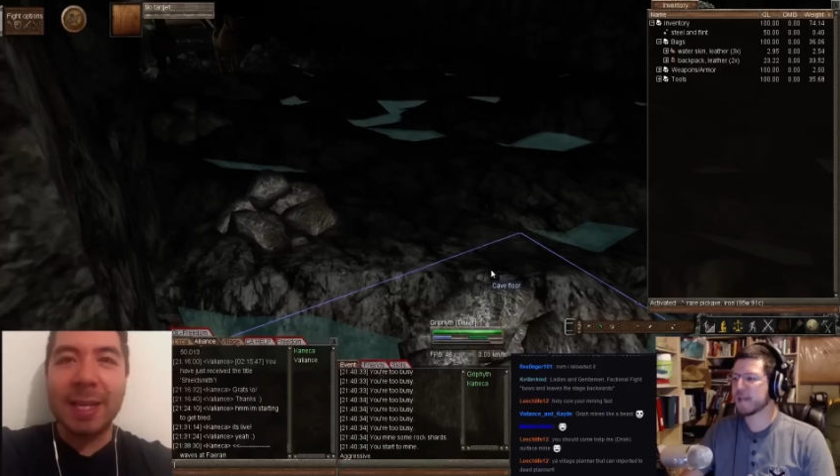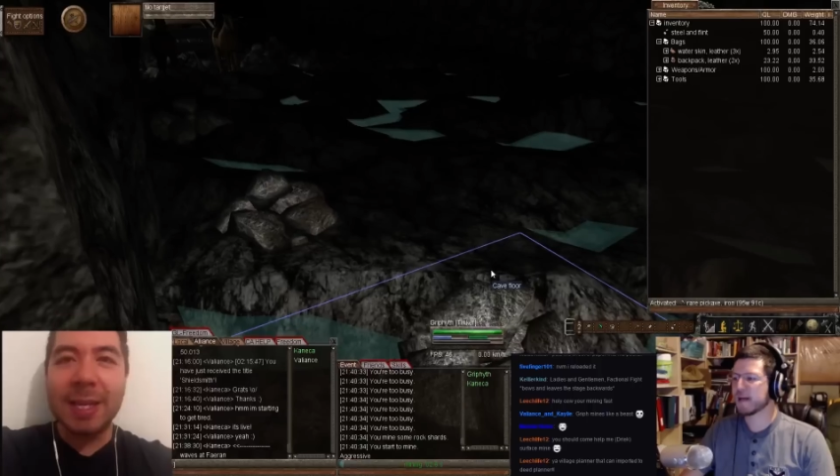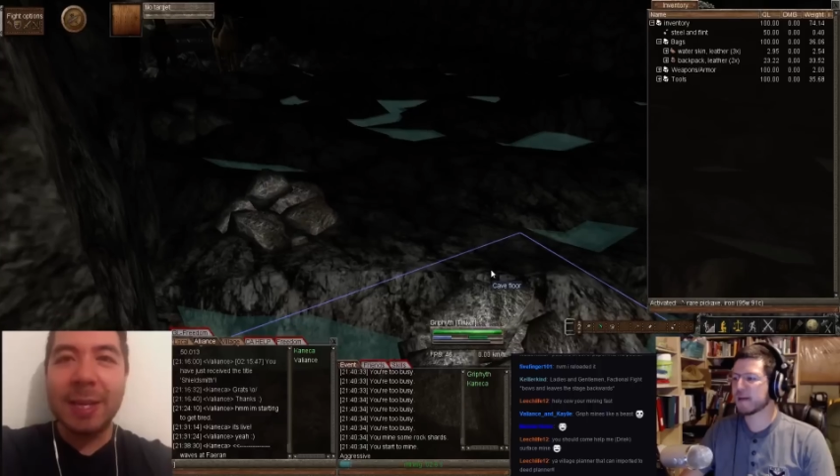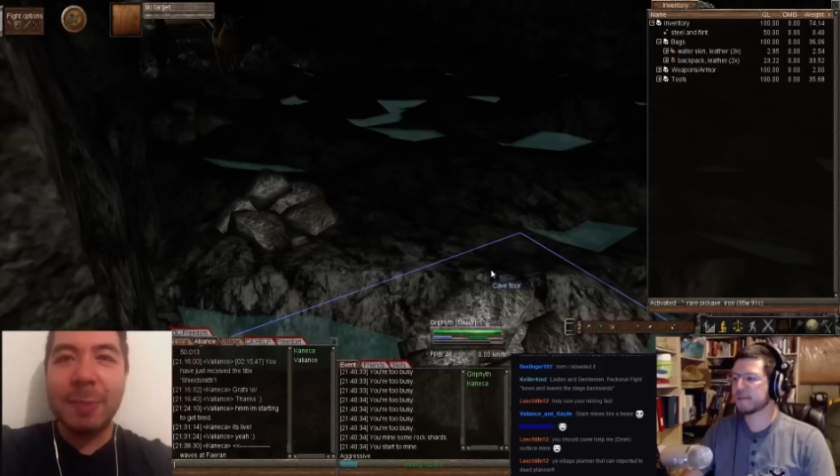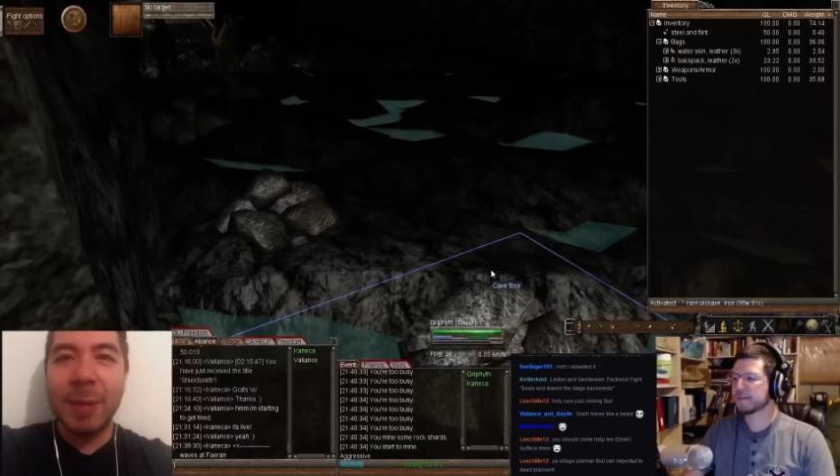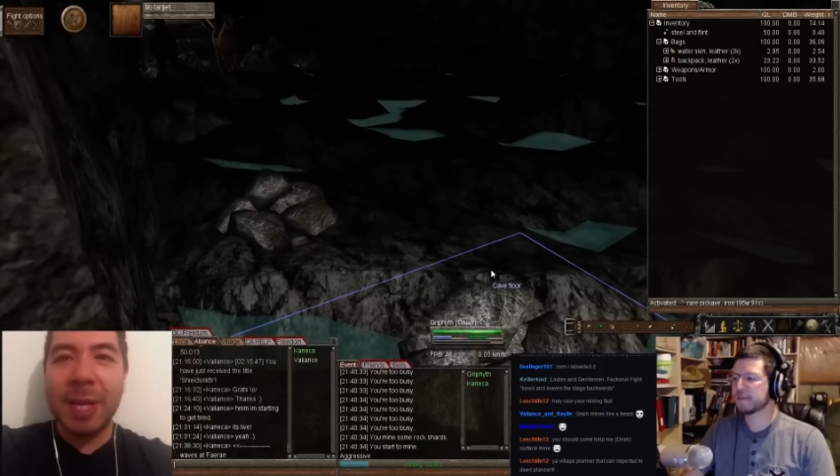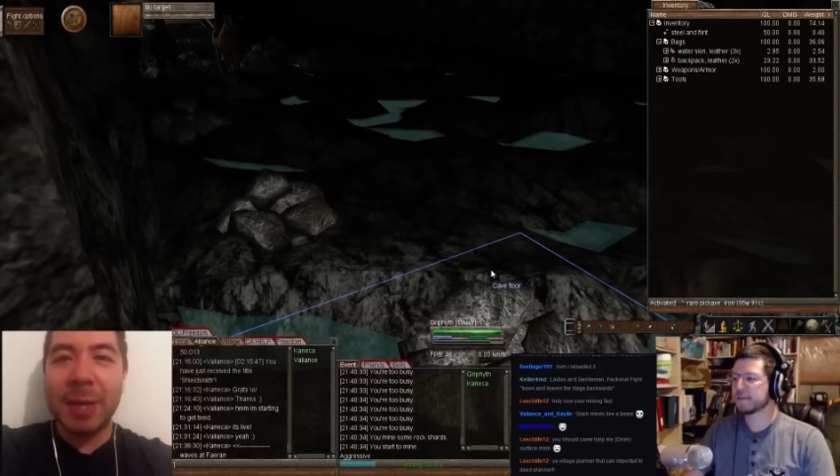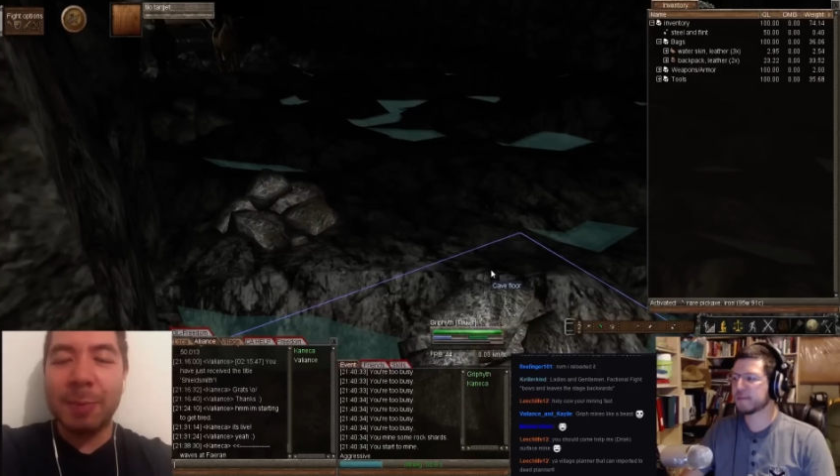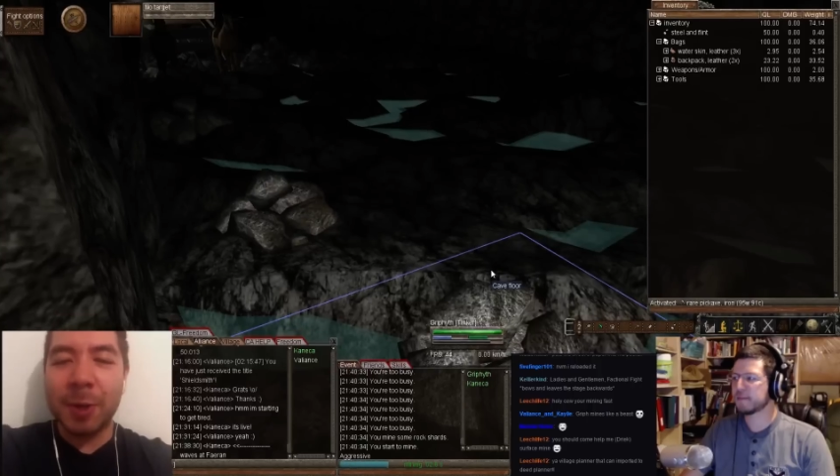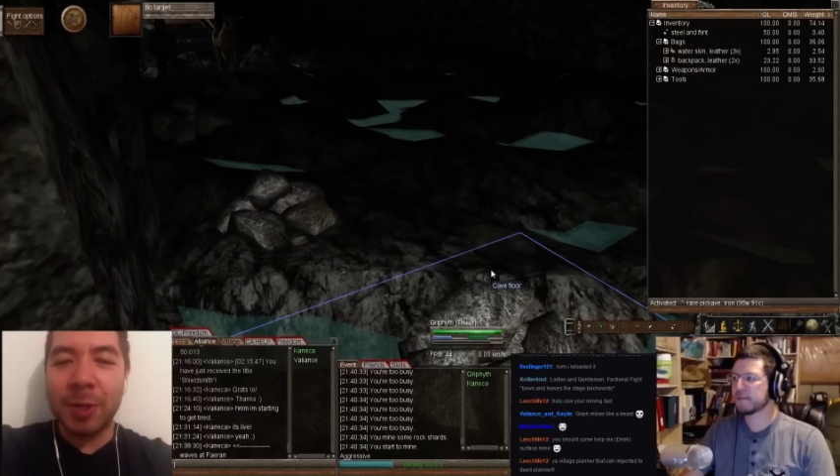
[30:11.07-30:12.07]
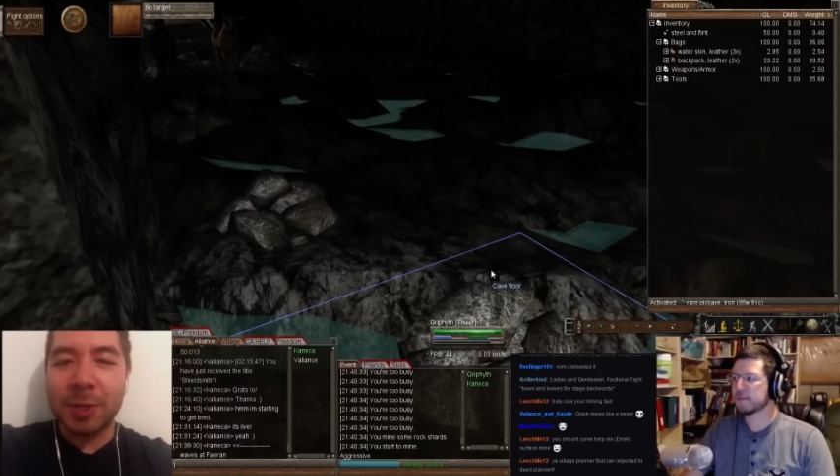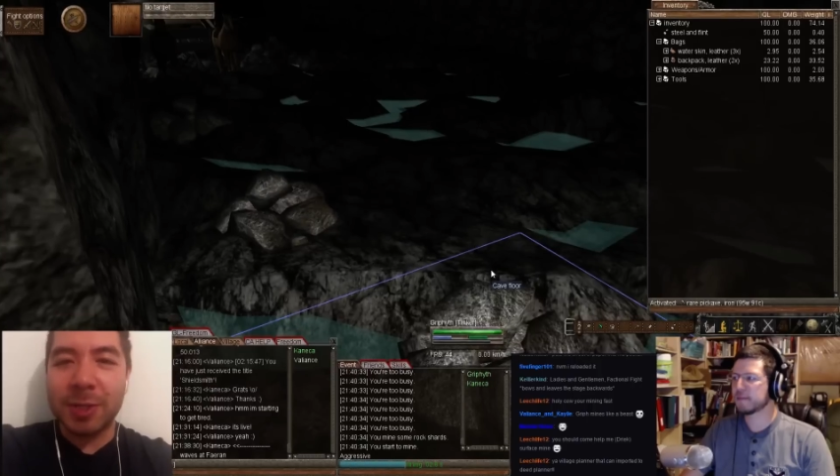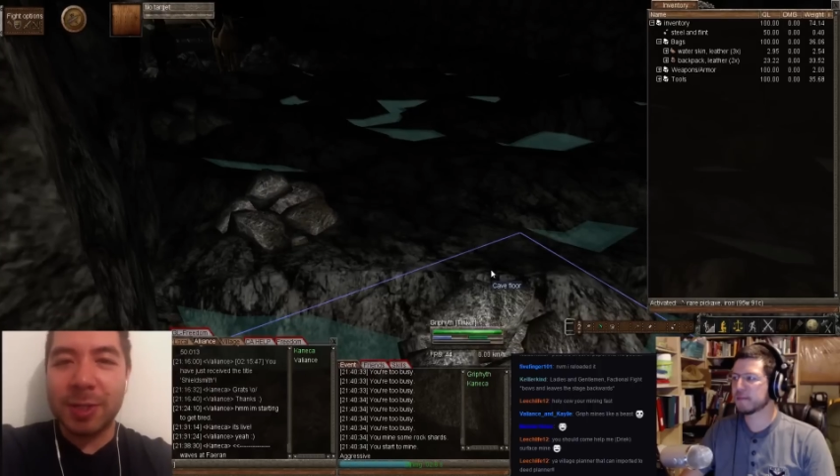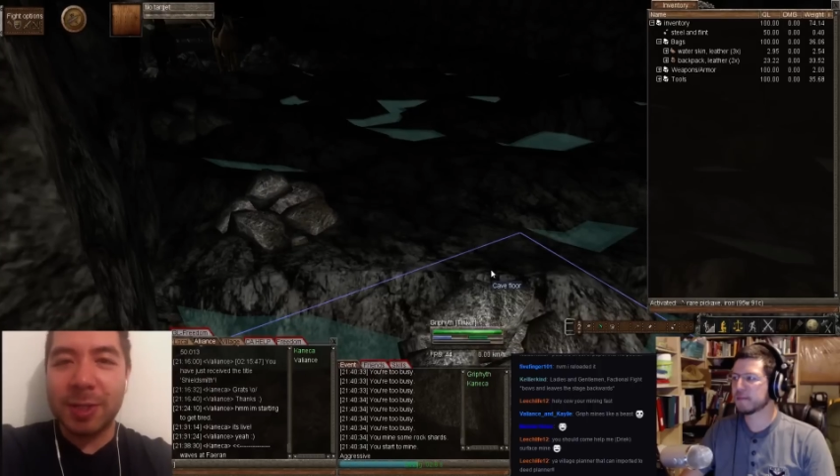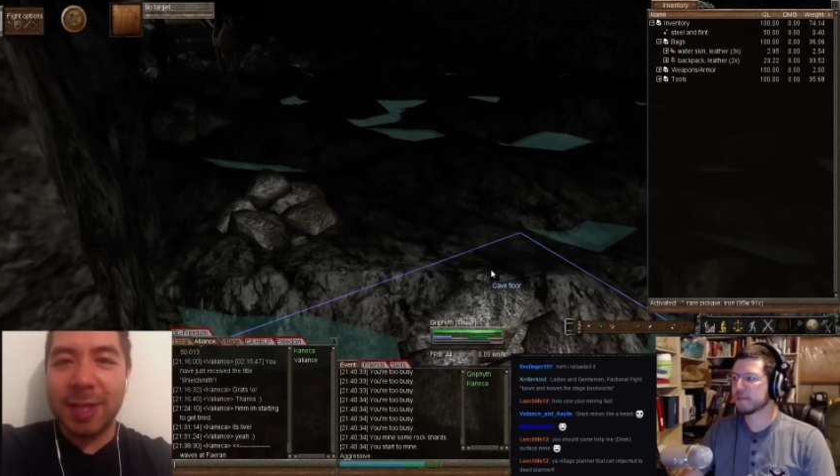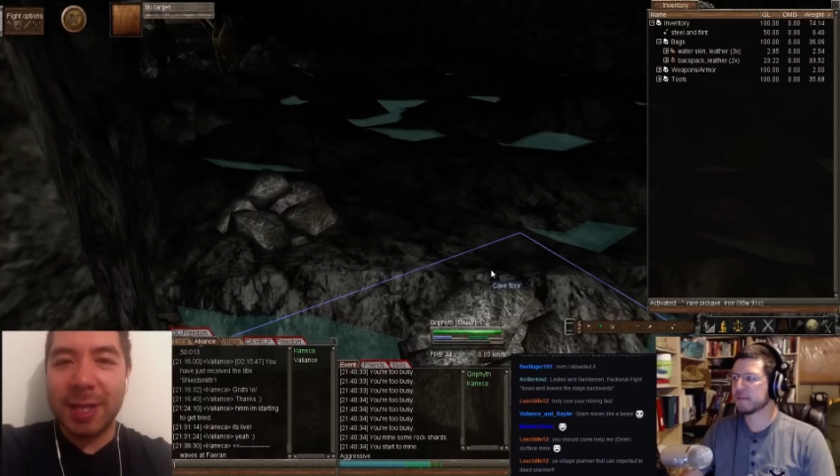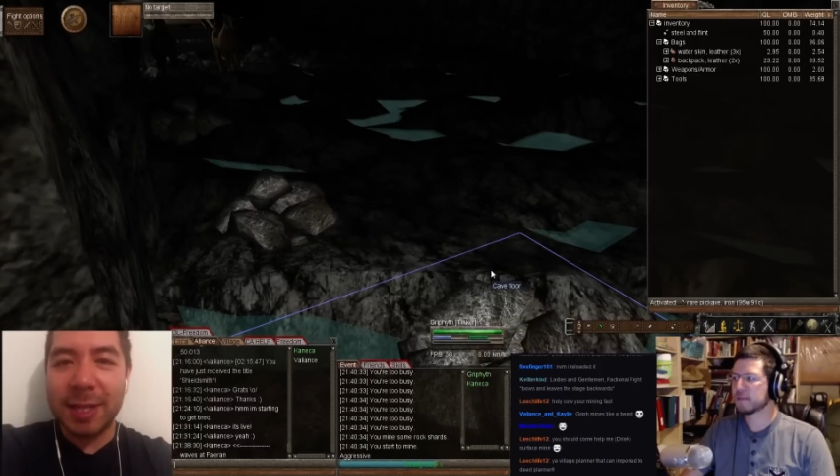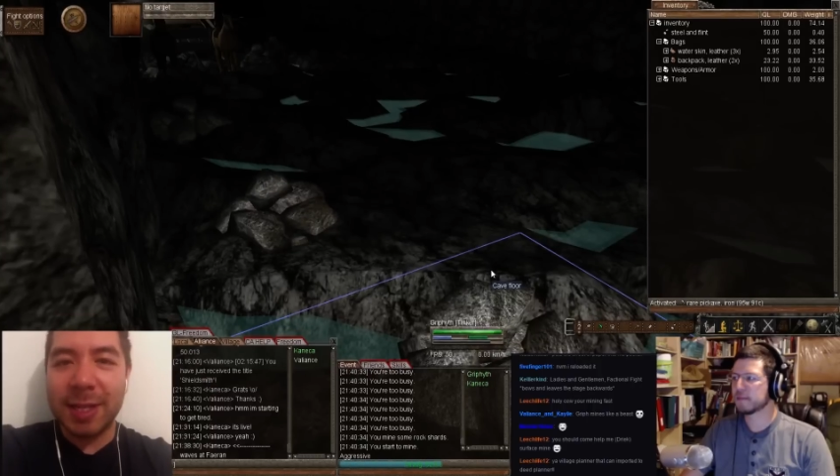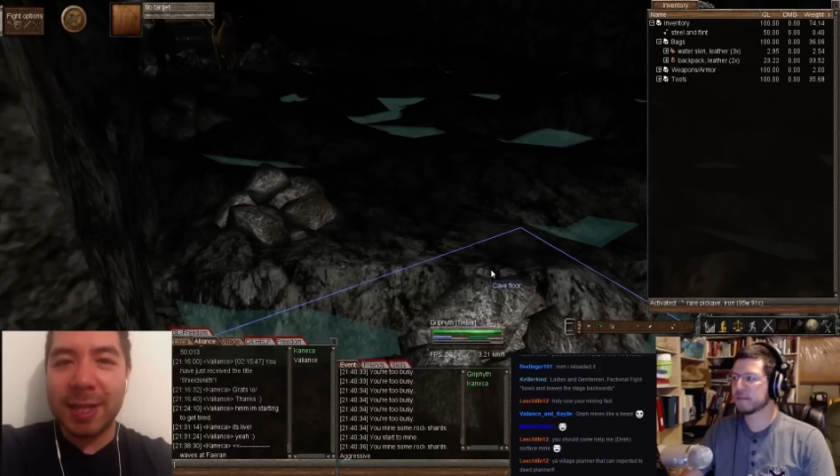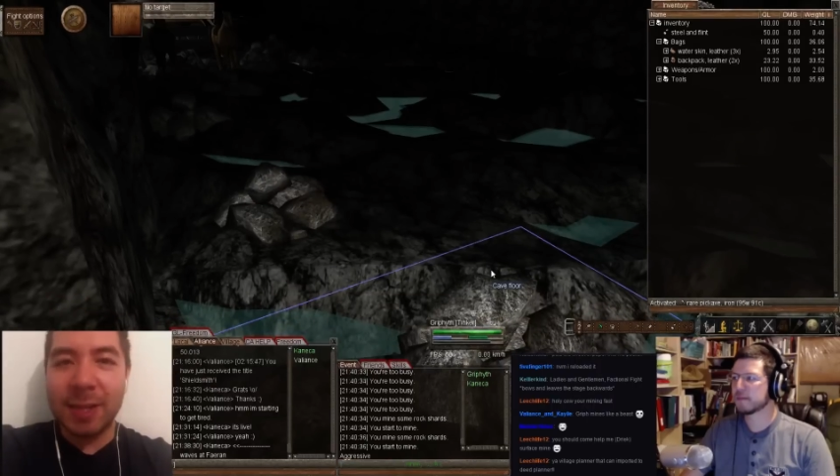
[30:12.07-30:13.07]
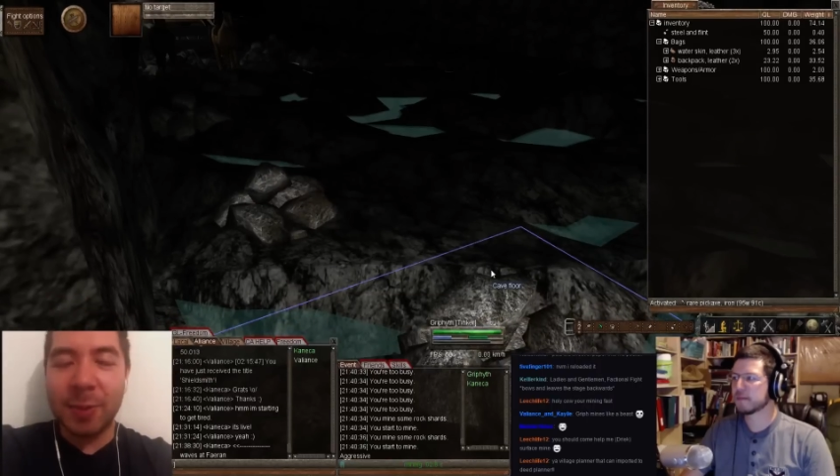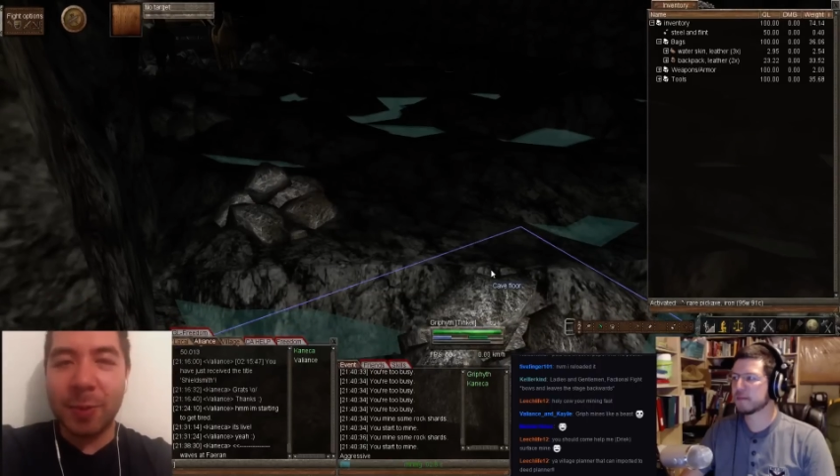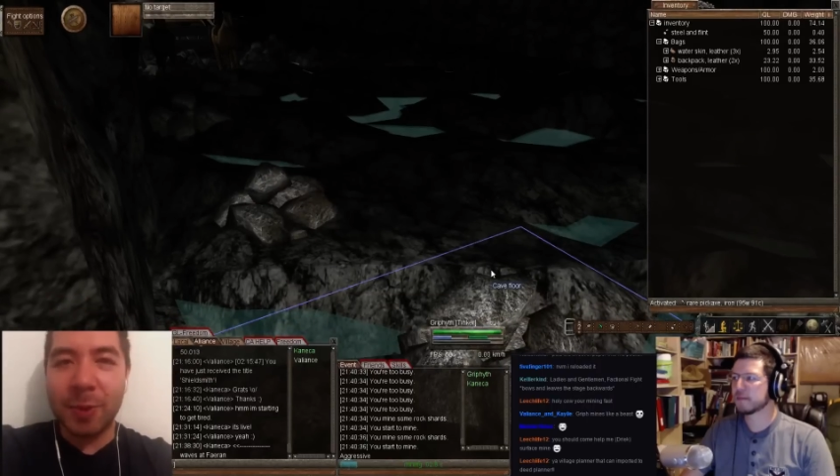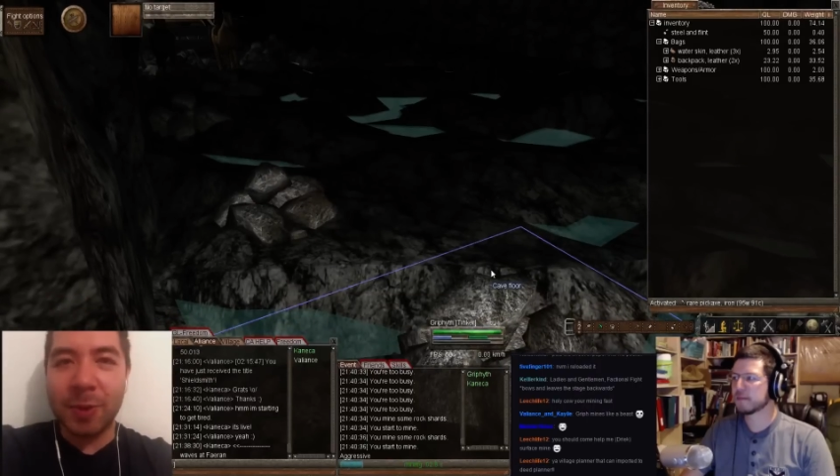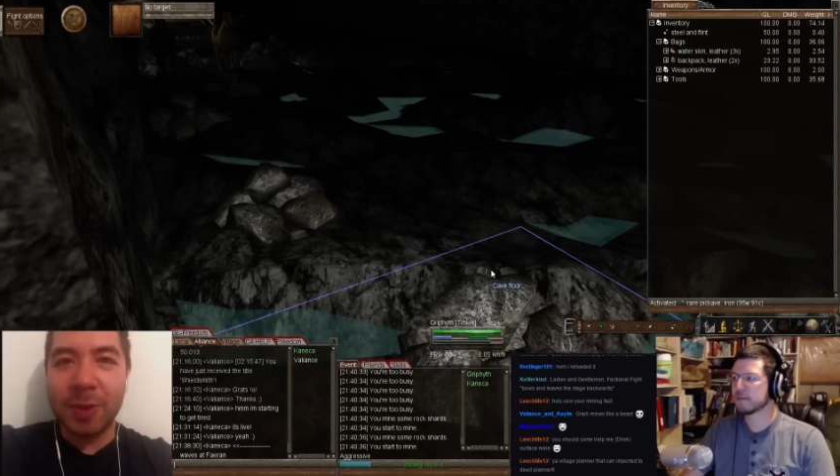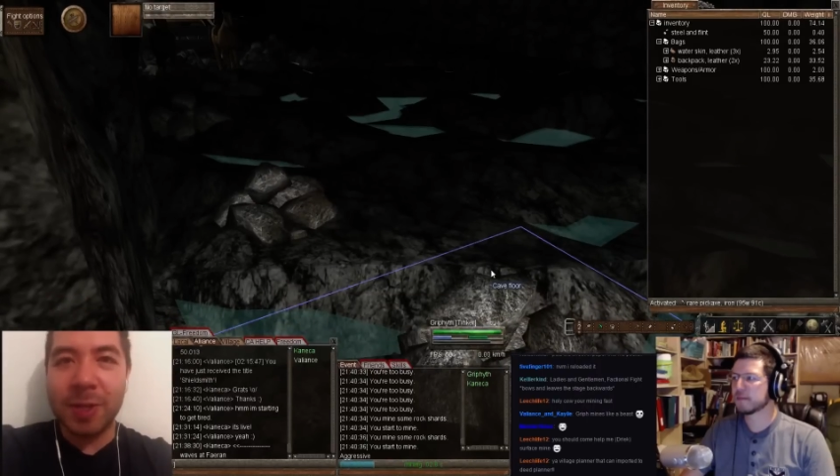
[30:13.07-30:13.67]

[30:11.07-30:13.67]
being immersed in the world.